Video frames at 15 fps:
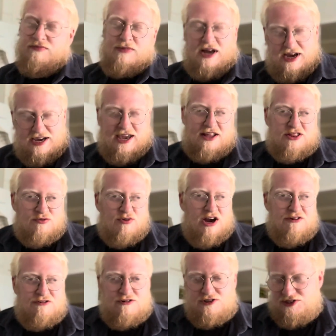I get the
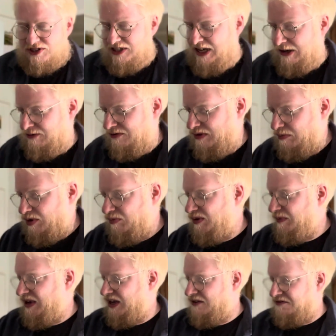reference now, the bubble
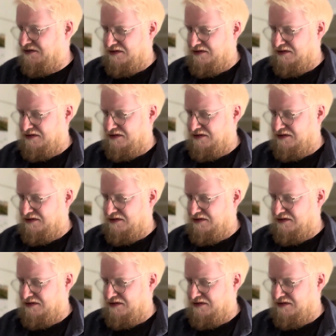bath.